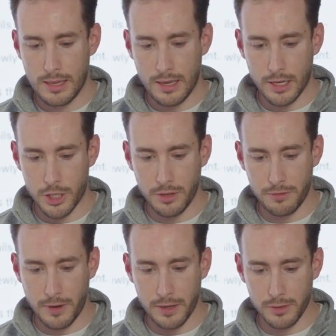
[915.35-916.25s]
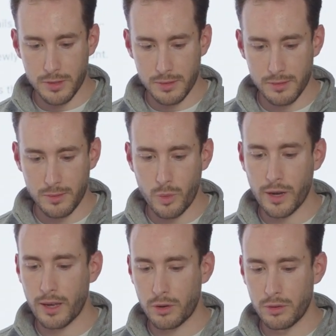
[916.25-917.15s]
I actually found
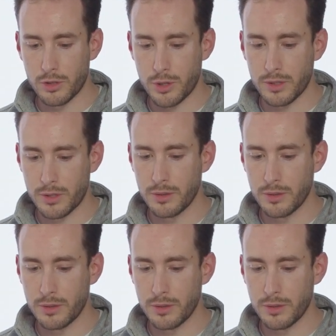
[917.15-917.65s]
why I couldn't show it to